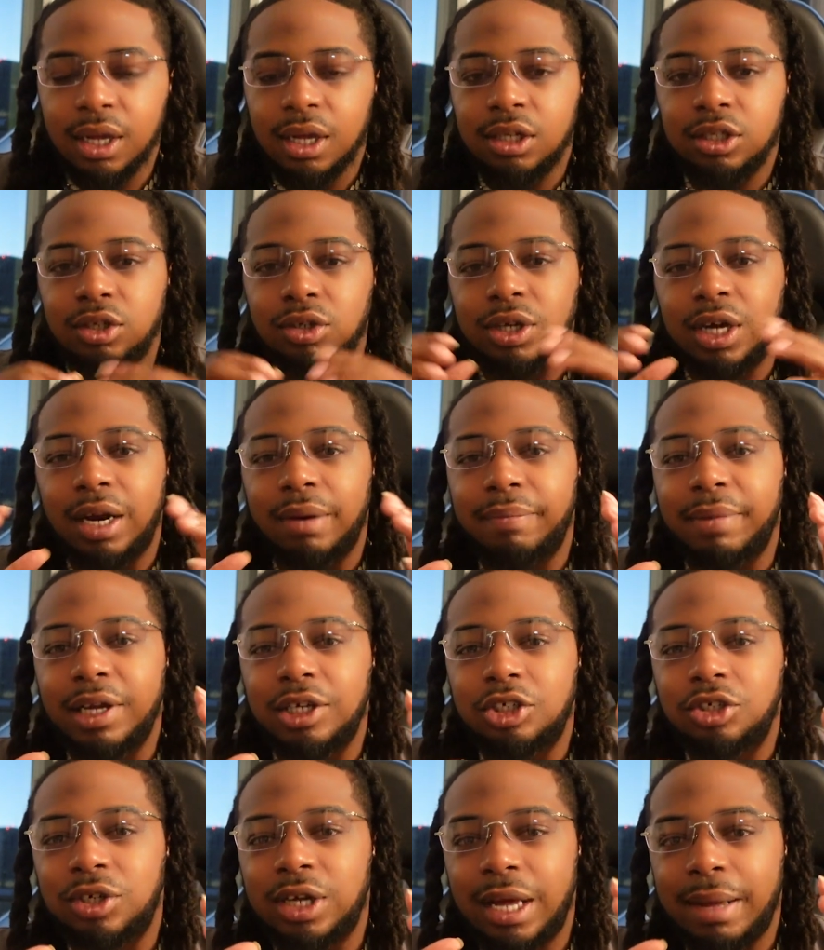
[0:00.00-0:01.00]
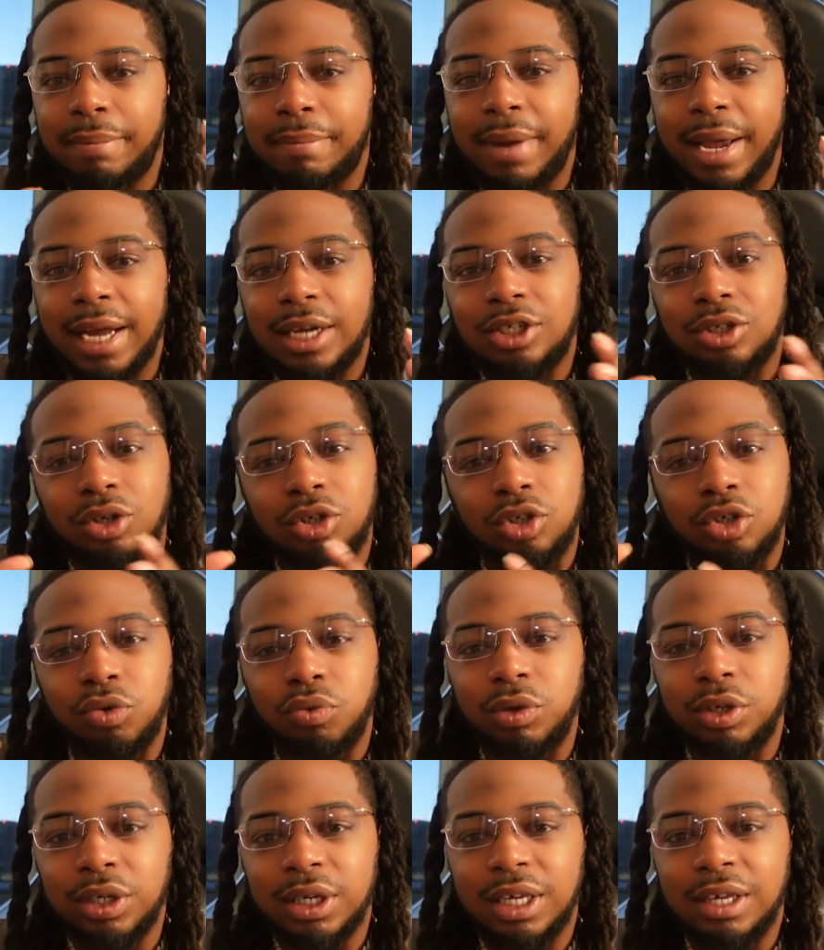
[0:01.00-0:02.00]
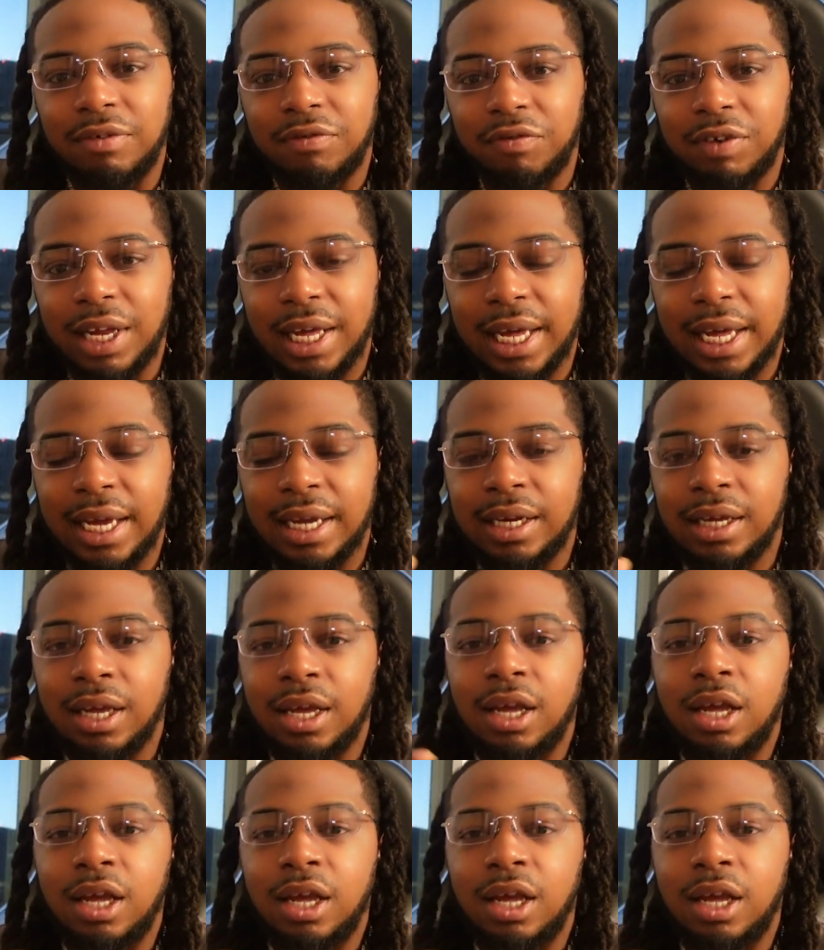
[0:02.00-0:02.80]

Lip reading: So you got to make sure that match or you will get flagged.